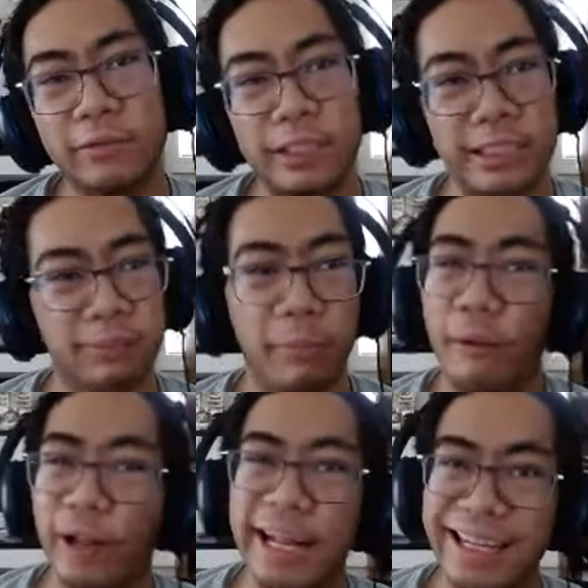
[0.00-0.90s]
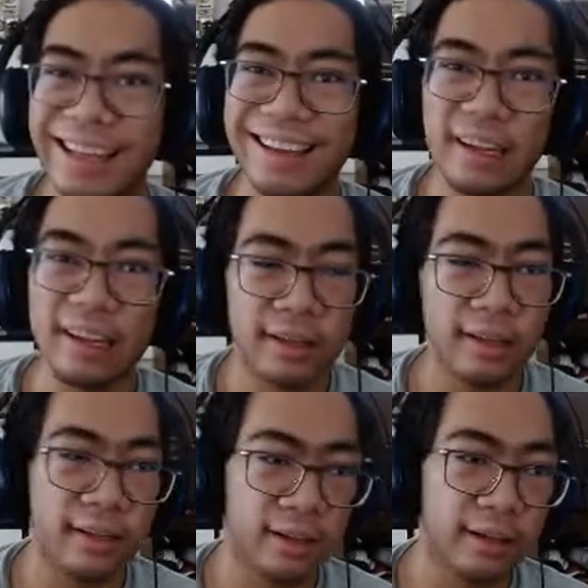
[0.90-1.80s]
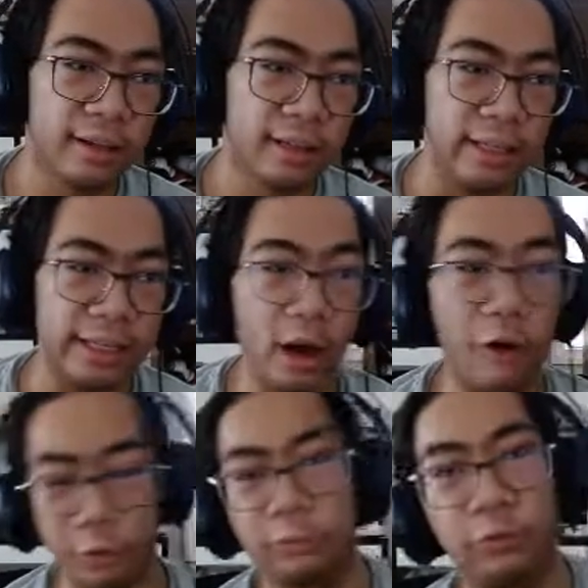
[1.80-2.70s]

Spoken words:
which is plenty. Oh,